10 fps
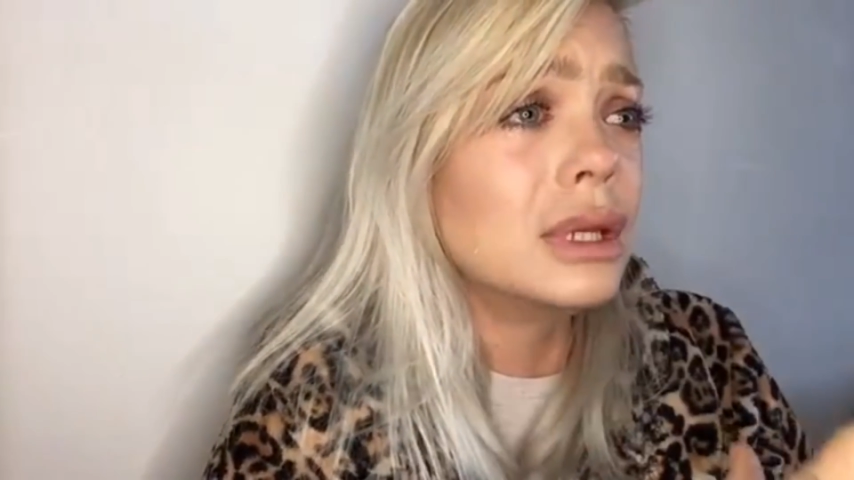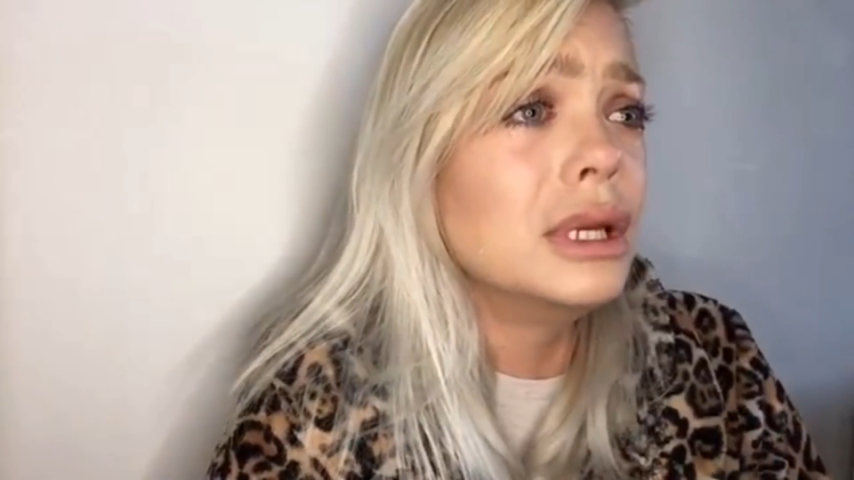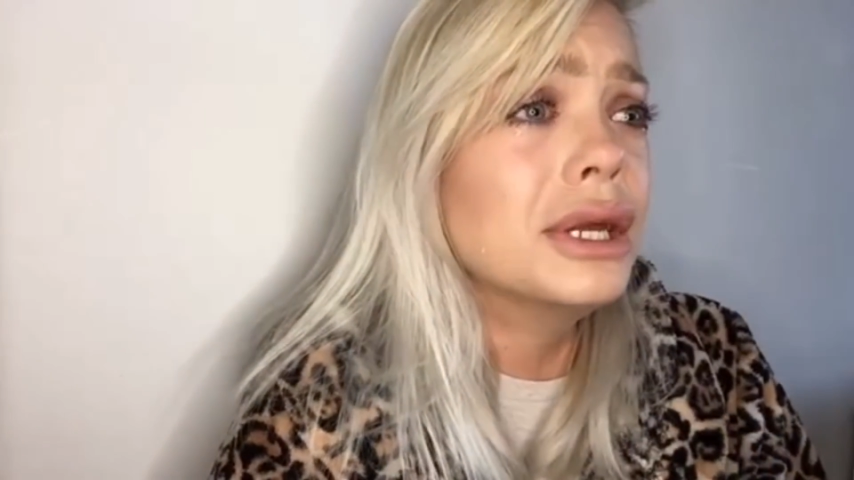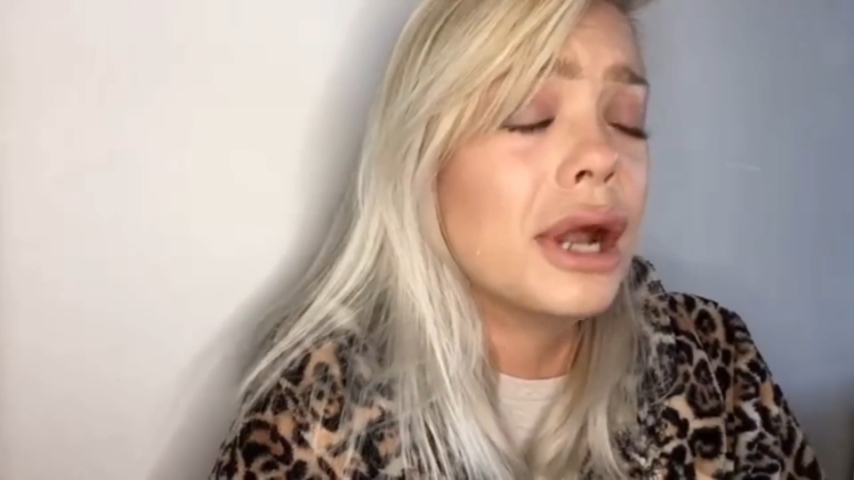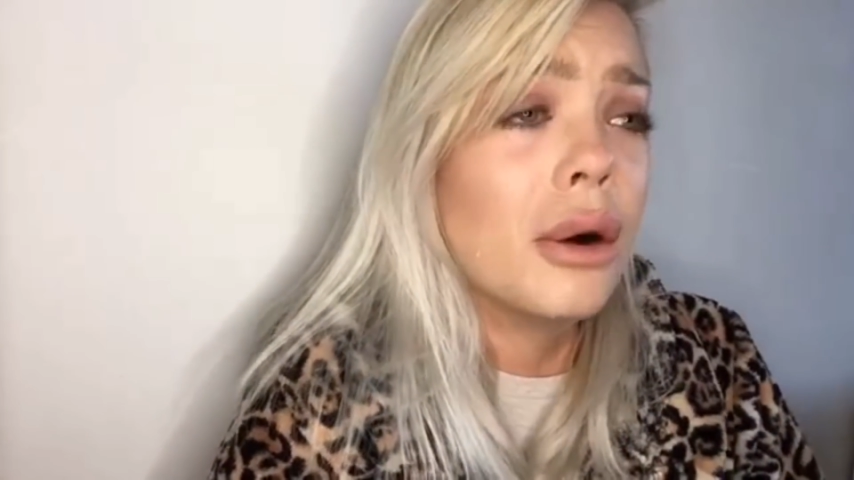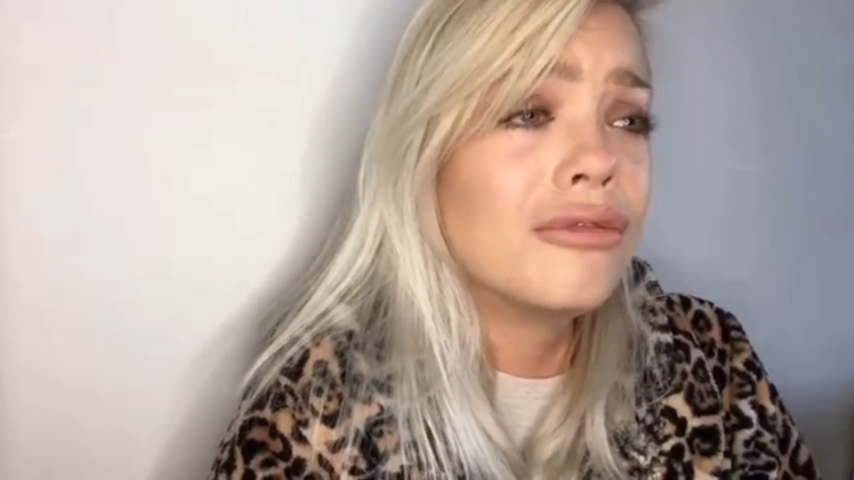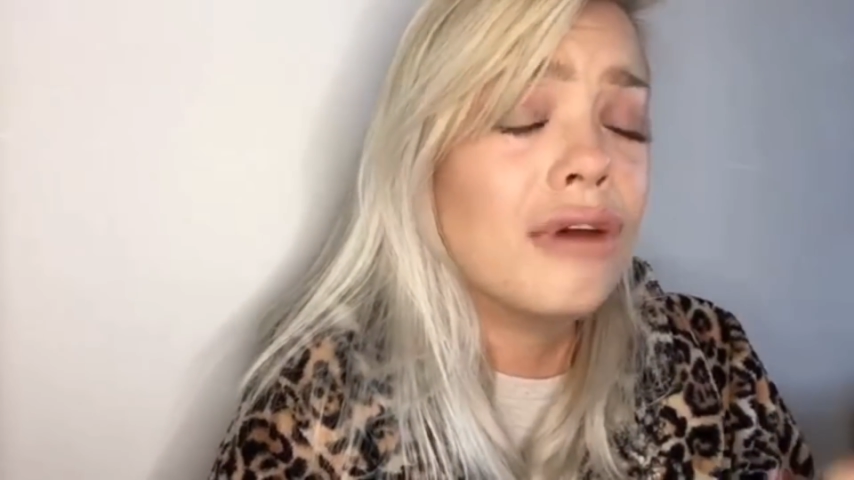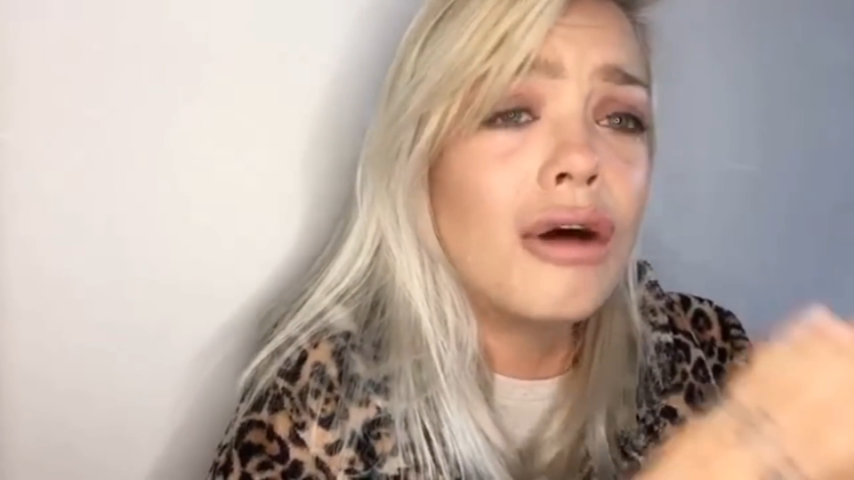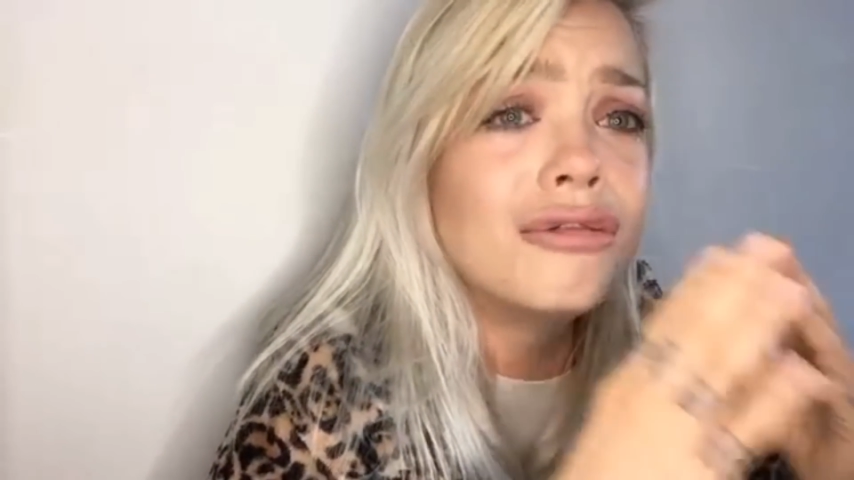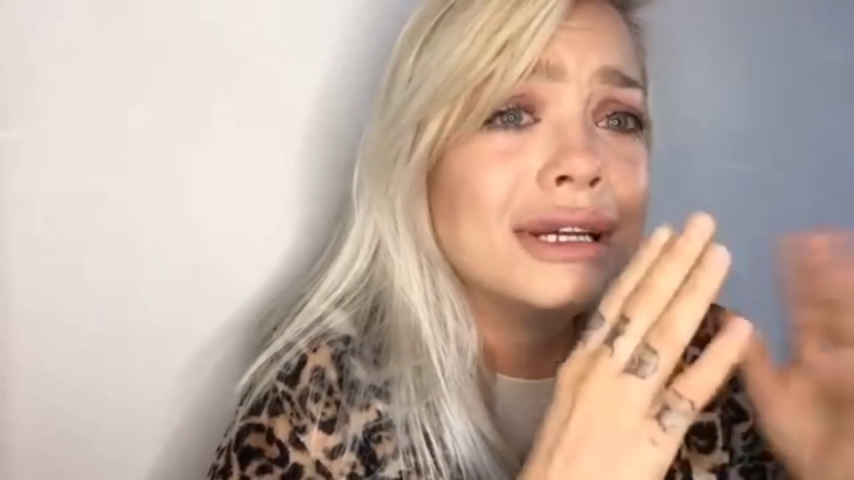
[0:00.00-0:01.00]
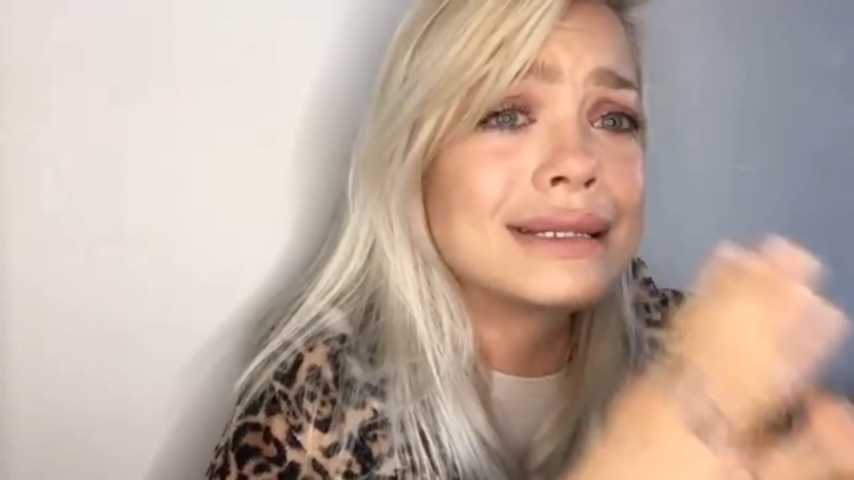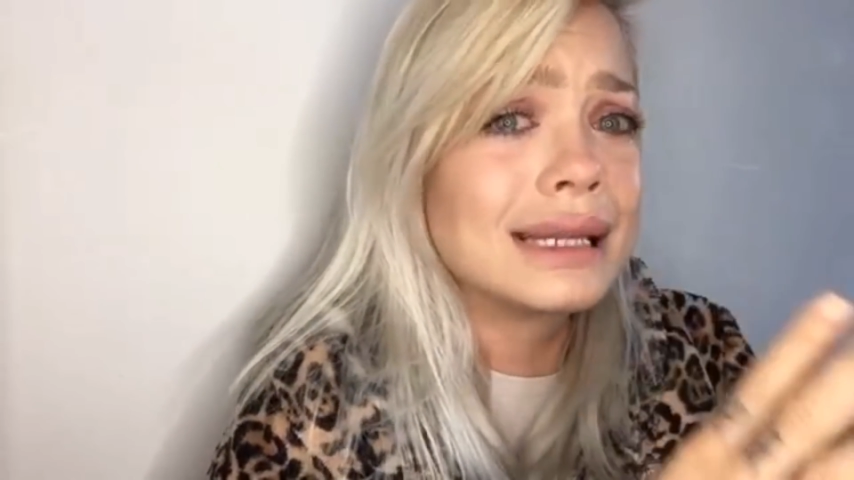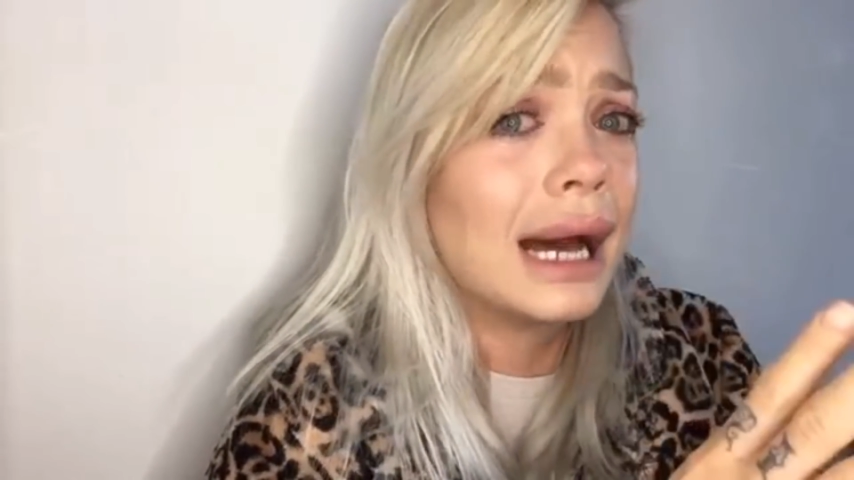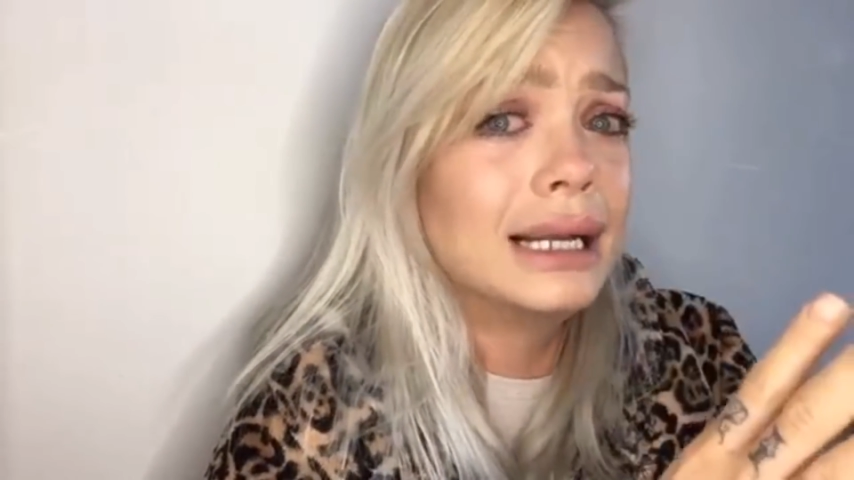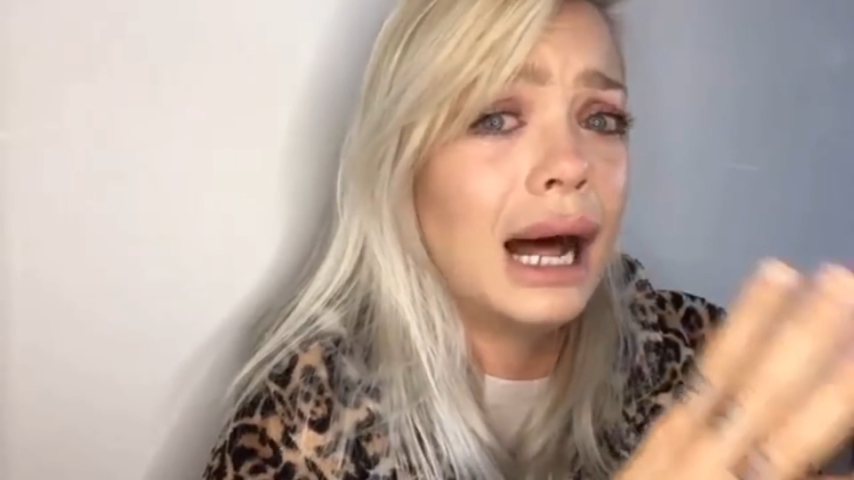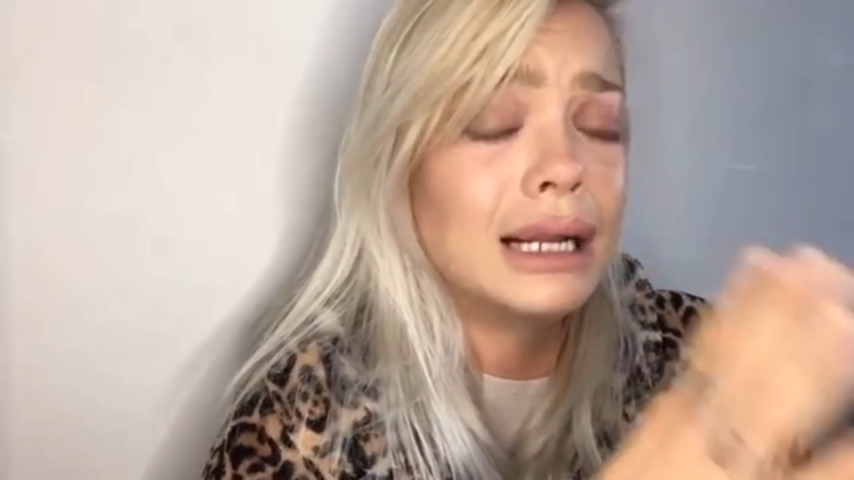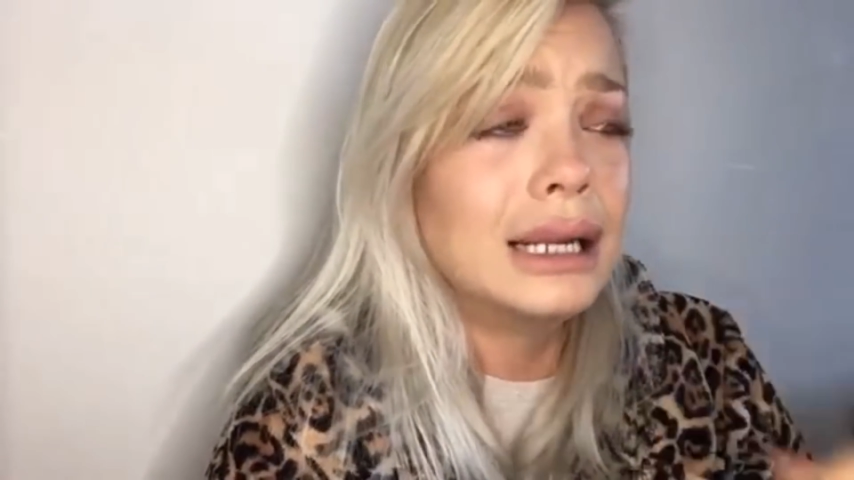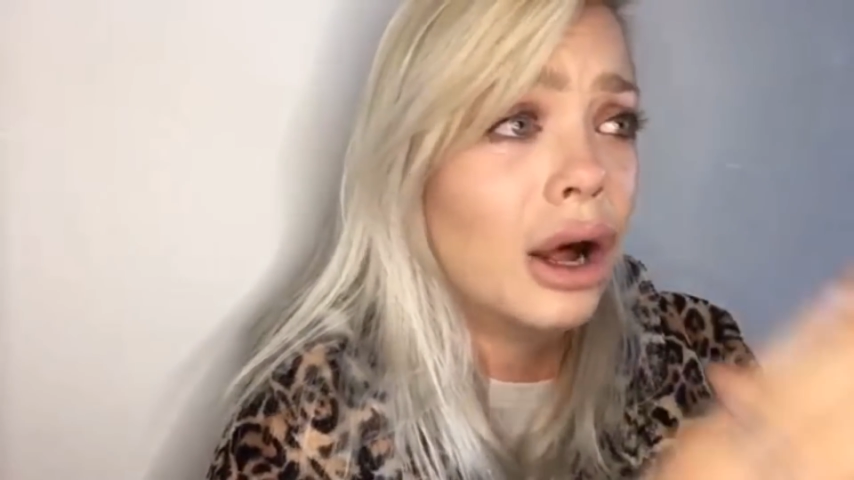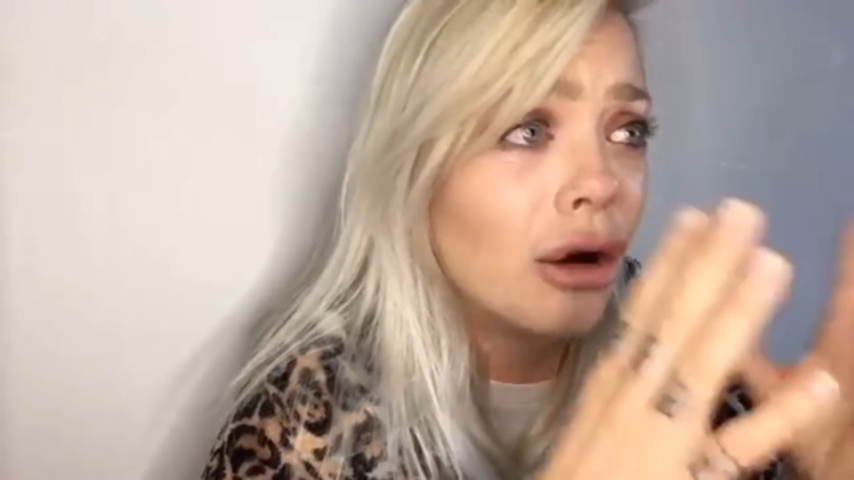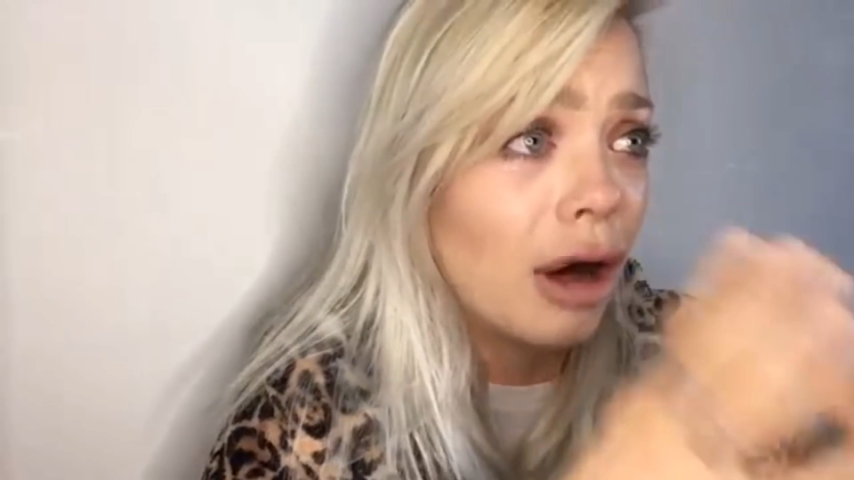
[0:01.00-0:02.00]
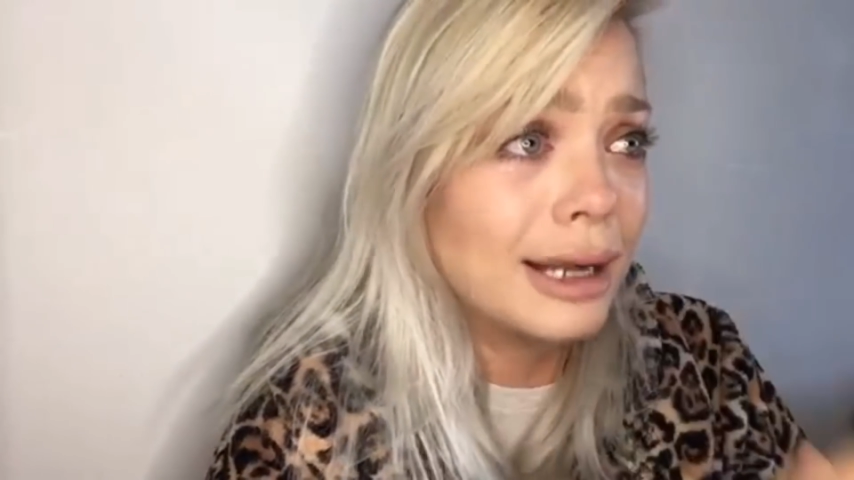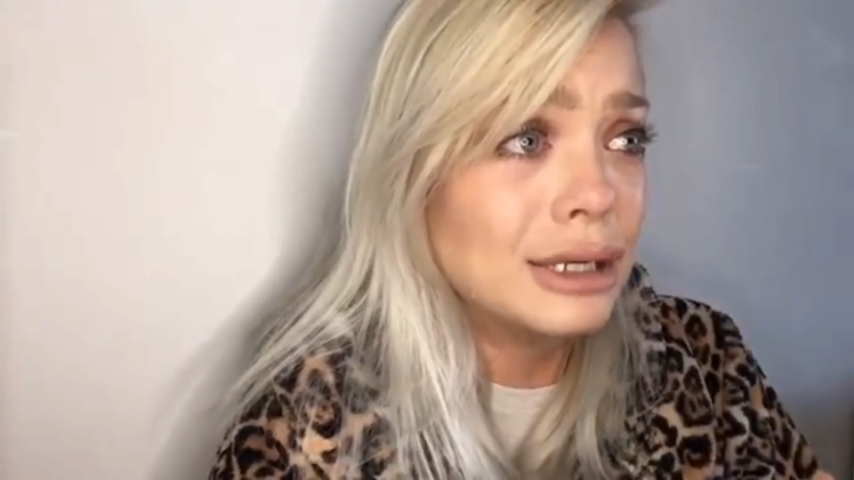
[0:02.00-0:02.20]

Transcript: you know, obviously I